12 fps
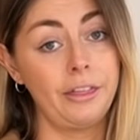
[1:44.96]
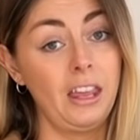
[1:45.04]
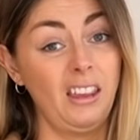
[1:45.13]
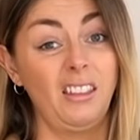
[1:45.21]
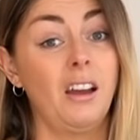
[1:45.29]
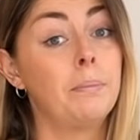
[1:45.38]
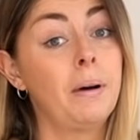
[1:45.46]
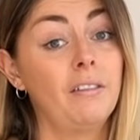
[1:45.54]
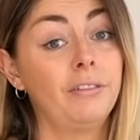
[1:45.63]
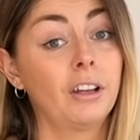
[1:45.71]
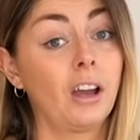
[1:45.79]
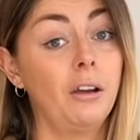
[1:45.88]
I think that a
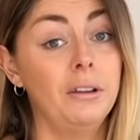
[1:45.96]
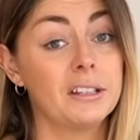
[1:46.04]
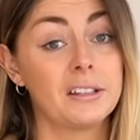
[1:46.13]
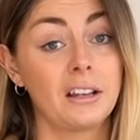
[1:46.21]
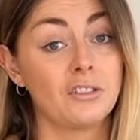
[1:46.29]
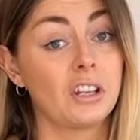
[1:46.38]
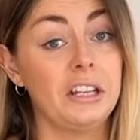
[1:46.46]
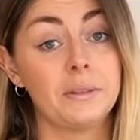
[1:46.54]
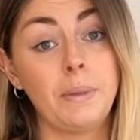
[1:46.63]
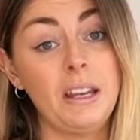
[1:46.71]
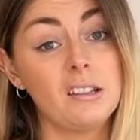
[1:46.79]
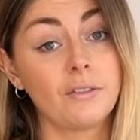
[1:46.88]
puffer coat essentially
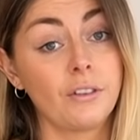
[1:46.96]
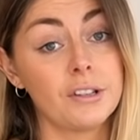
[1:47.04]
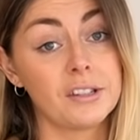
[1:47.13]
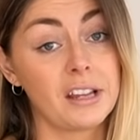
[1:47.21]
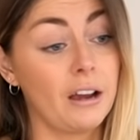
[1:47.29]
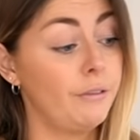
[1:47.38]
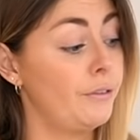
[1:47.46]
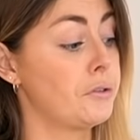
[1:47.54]
speaks for itself.